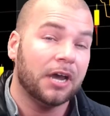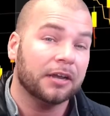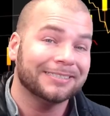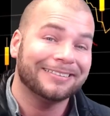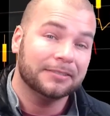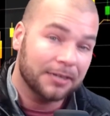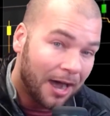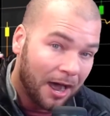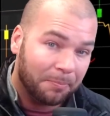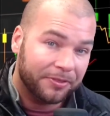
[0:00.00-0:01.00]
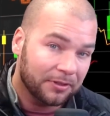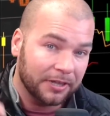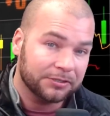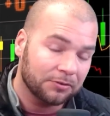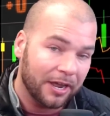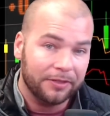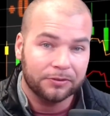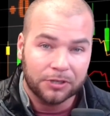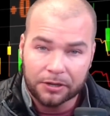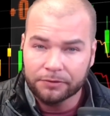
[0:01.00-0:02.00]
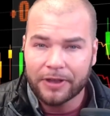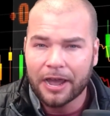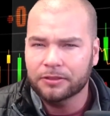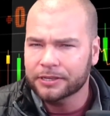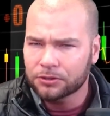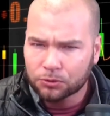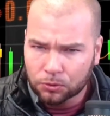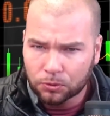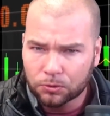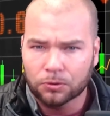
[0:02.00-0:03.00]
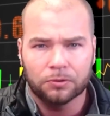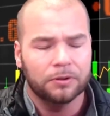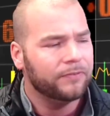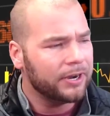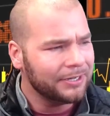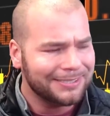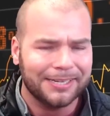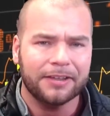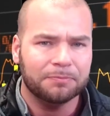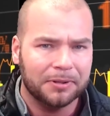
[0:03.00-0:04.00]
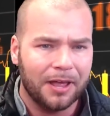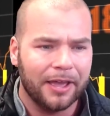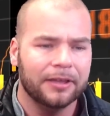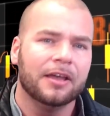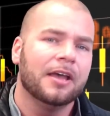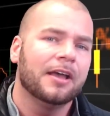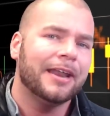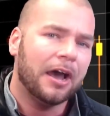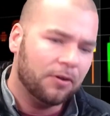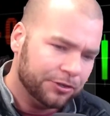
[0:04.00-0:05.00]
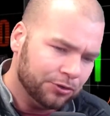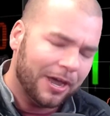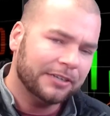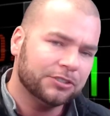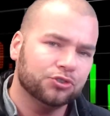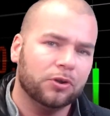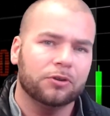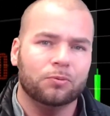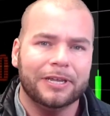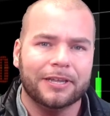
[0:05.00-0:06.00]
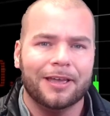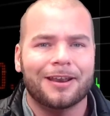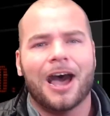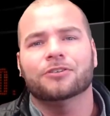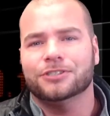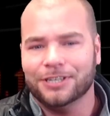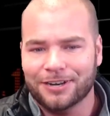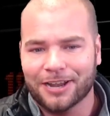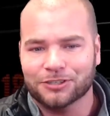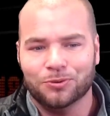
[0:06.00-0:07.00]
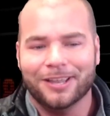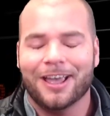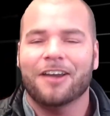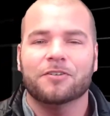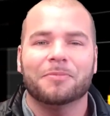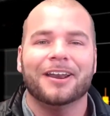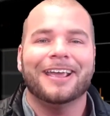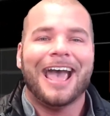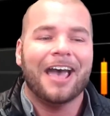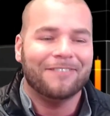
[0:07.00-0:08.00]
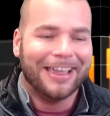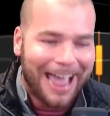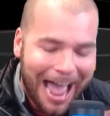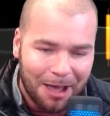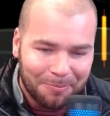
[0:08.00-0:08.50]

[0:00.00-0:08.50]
at the top of the list, right? Those undervalued, like the Google, very safe play. Now, you guys enjoy your weekend. I'll see you next week. Everybody have a happy